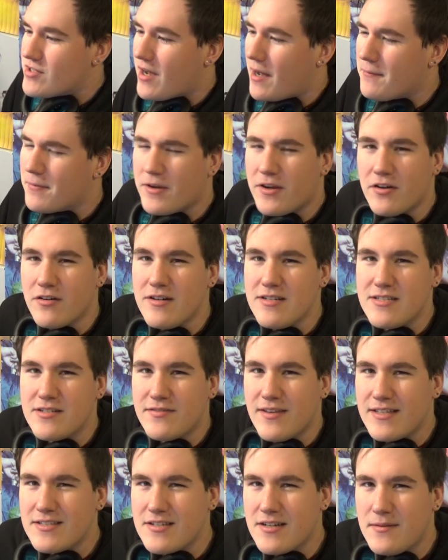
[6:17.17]
So I'm
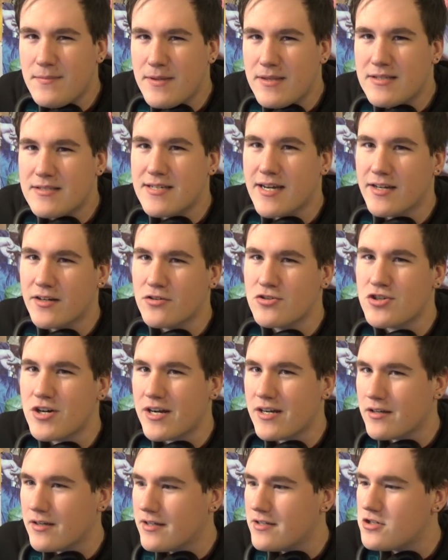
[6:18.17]
curious if that's gonna be the title
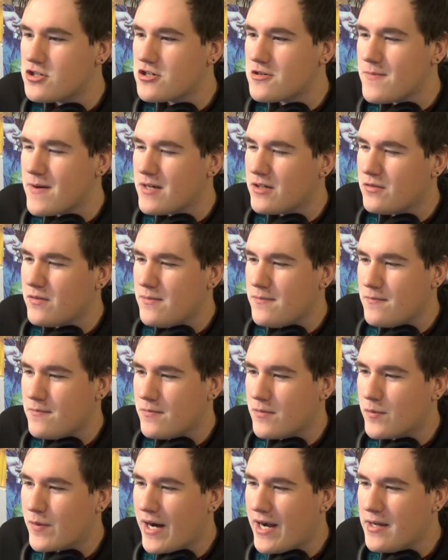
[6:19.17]
track instrumental
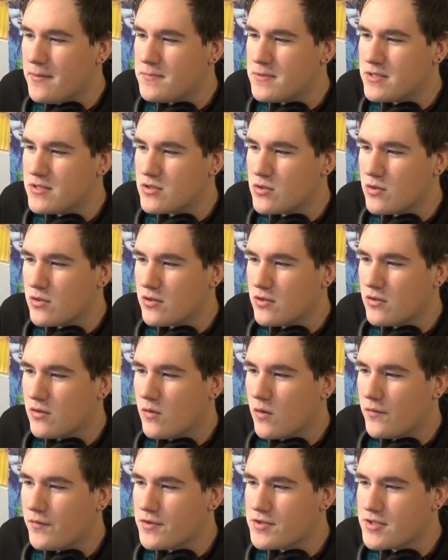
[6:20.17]
and raps,
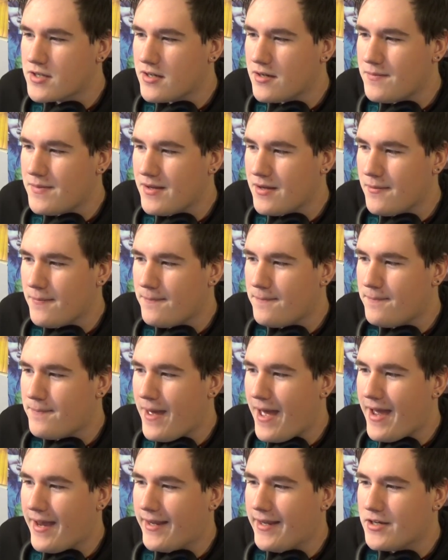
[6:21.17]
or if it's gonna be a
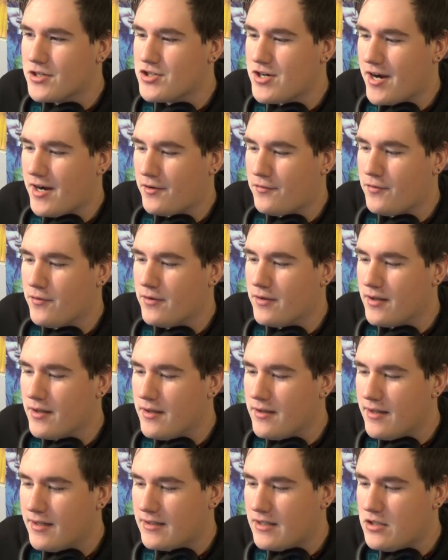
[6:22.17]
backing track for
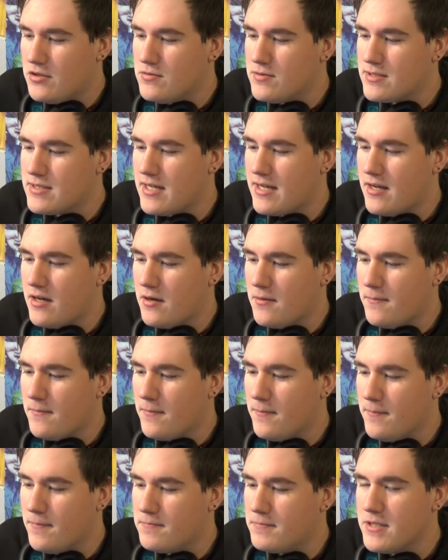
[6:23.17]
like they used the
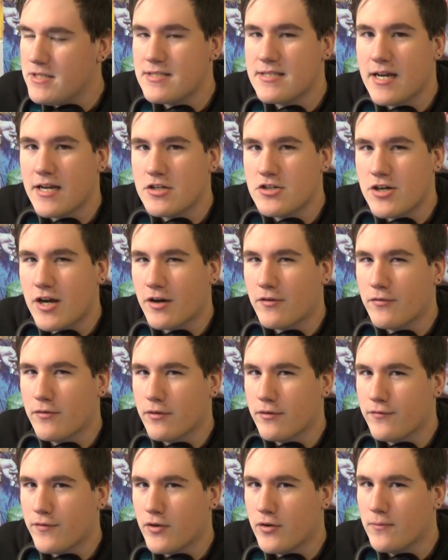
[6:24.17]
um B-side
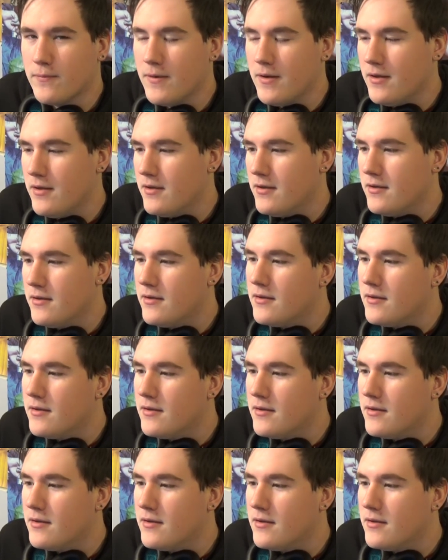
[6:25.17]
track for the film.